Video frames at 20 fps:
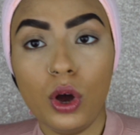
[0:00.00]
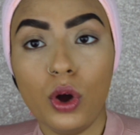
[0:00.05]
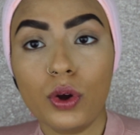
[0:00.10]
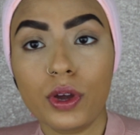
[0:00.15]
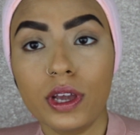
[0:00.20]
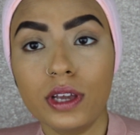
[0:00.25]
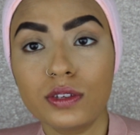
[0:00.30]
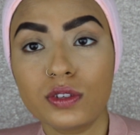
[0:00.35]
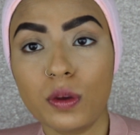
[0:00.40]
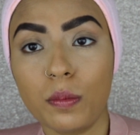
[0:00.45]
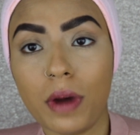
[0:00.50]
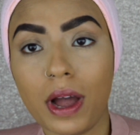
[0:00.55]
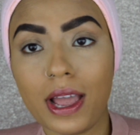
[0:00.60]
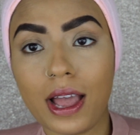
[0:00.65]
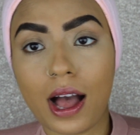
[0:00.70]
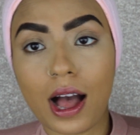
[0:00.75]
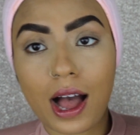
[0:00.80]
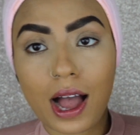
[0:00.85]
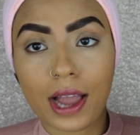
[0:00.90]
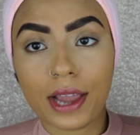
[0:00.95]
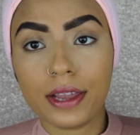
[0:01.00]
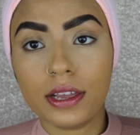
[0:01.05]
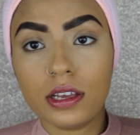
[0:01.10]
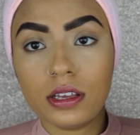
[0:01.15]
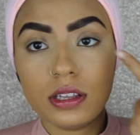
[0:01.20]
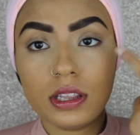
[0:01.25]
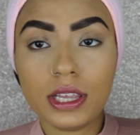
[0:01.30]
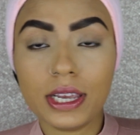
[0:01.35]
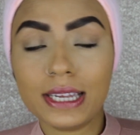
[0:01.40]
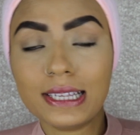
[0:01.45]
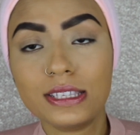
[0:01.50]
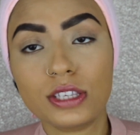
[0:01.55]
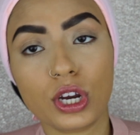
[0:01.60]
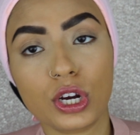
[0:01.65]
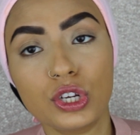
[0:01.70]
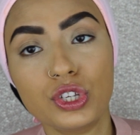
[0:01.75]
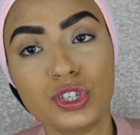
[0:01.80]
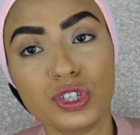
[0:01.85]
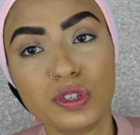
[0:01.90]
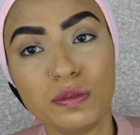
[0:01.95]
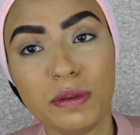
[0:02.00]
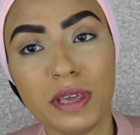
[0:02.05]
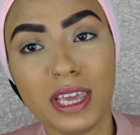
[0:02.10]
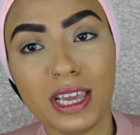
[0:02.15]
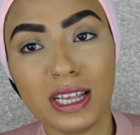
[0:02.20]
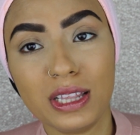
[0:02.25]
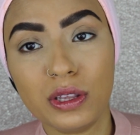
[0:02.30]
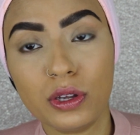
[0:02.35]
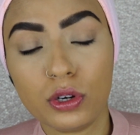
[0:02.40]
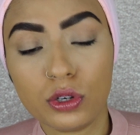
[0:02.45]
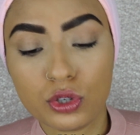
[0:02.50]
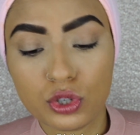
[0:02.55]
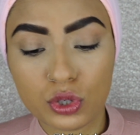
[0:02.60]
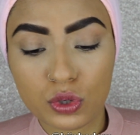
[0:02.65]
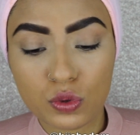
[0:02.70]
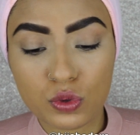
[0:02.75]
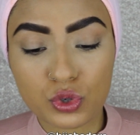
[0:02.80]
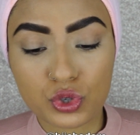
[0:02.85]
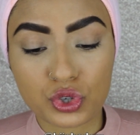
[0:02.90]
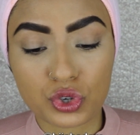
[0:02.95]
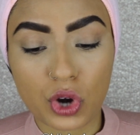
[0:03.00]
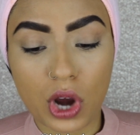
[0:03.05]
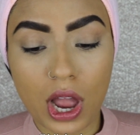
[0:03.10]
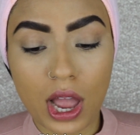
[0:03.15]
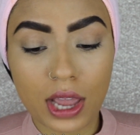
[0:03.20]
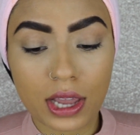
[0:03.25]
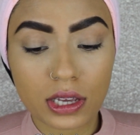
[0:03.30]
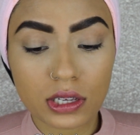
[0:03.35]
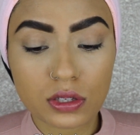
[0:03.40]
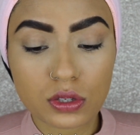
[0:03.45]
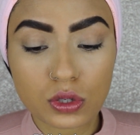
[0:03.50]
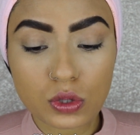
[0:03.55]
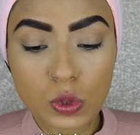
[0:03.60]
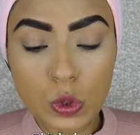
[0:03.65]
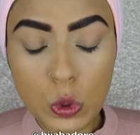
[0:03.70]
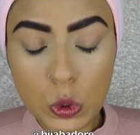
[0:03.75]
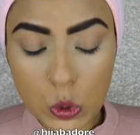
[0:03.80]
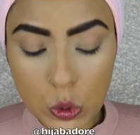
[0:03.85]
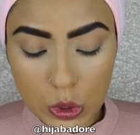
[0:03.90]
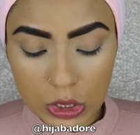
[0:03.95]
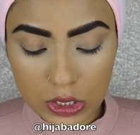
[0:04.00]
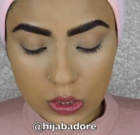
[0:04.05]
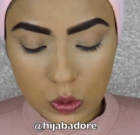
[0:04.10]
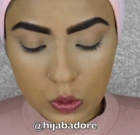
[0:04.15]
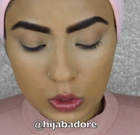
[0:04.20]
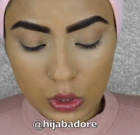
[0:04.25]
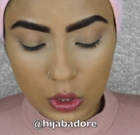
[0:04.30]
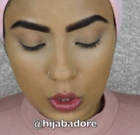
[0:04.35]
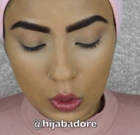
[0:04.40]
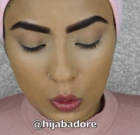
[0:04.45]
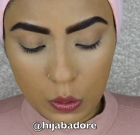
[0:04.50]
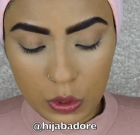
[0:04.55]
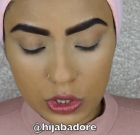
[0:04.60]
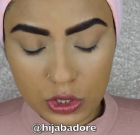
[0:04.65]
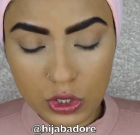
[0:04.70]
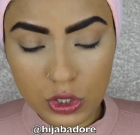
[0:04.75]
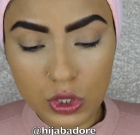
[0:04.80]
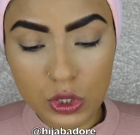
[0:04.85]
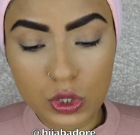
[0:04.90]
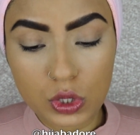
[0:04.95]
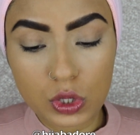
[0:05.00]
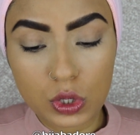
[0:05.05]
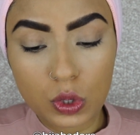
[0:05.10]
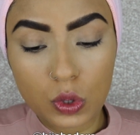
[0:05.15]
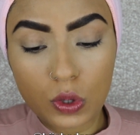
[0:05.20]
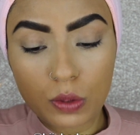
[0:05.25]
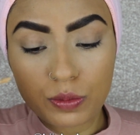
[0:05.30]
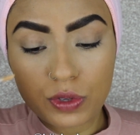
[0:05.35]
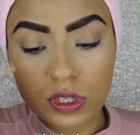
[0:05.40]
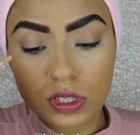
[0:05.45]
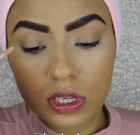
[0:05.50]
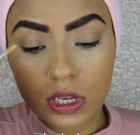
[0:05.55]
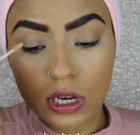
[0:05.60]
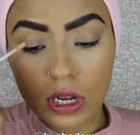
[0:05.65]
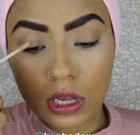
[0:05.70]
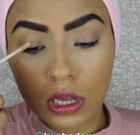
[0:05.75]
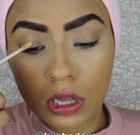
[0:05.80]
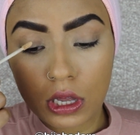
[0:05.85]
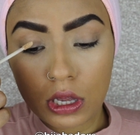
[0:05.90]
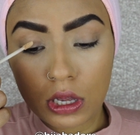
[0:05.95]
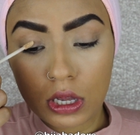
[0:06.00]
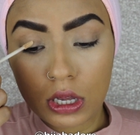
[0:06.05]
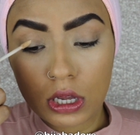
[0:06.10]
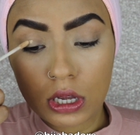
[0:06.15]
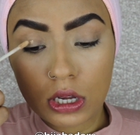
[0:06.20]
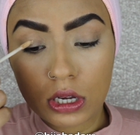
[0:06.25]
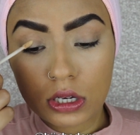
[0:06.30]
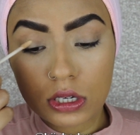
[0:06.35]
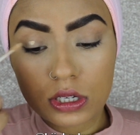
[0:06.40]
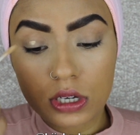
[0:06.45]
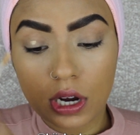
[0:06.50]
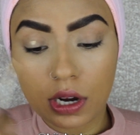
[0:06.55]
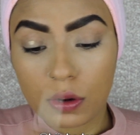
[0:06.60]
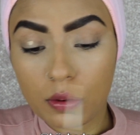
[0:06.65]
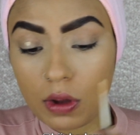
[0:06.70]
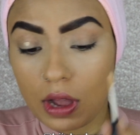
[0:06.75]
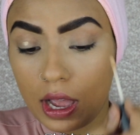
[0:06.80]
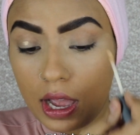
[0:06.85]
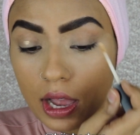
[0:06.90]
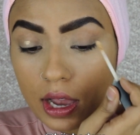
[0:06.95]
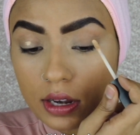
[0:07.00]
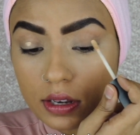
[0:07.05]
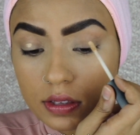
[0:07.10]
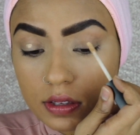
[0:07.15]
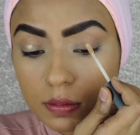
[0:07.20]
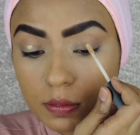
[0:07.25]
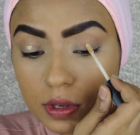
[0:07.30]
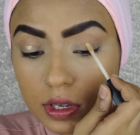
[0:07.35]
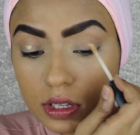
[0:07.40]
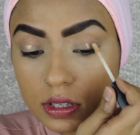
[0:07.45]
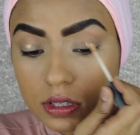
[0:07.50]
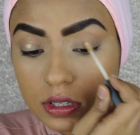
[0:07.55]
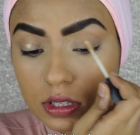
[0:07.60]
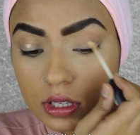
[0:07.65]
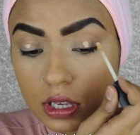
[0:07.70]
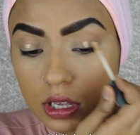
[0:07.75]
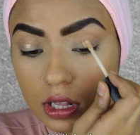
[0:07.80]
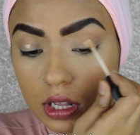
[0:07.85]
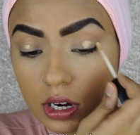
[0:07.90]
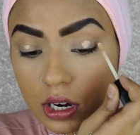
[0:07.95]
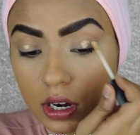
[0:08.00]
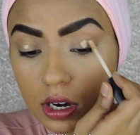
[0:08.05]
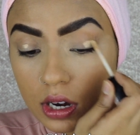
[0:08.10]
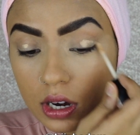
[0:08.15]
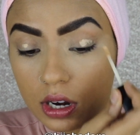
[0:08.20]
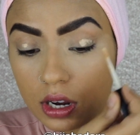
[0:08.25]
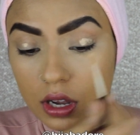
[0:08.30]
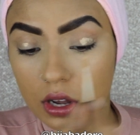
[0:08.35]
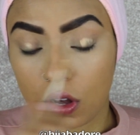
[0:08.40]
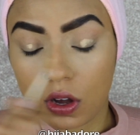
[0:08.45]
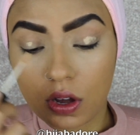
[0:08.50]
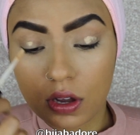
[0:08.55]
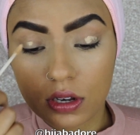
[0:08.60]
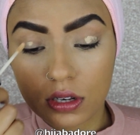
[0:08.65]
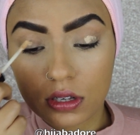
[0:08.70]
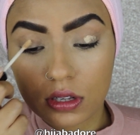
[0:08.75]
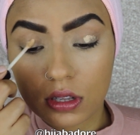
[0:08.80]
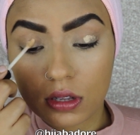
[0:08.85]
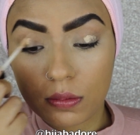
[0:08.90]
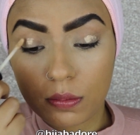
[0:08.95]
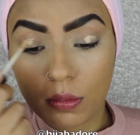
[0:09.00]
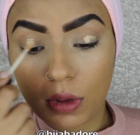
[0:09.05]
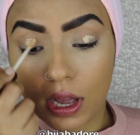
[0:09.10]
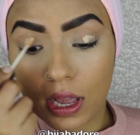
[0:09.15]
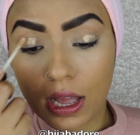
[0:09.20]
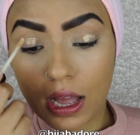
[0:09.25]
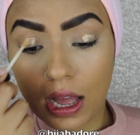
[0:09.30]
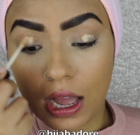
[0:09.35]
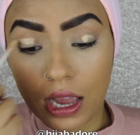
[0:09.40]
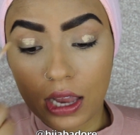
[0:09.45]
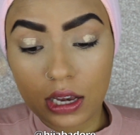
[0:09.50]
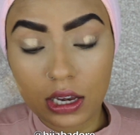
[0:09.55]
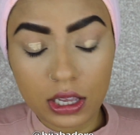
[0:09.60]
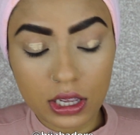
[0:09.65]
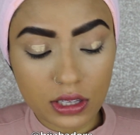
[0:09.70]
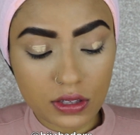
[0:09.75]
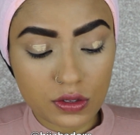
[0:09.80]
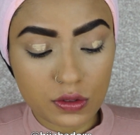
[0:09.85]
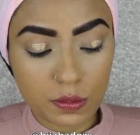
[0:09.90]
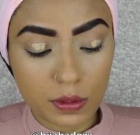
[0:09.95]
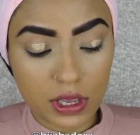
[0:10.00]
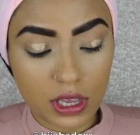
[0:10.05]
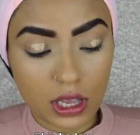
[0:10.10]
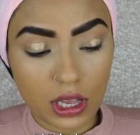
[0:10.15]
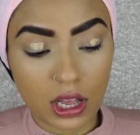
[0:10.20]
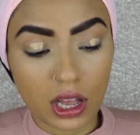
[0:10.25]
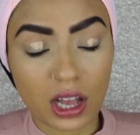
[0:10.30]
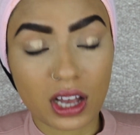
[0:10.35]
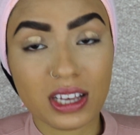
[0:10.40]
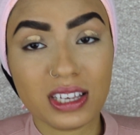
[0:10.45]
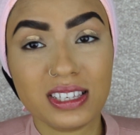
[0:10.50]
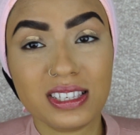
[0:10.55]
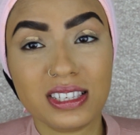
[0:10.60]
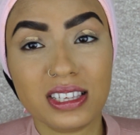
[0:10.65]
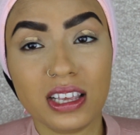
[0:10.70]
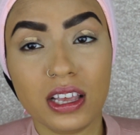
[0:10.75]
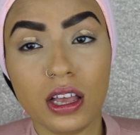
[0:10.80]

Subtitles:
Okay, so my eyelids are just being a little too dry, so I don't know what to do. I'm just gonna try to add some concealer on my eyelids because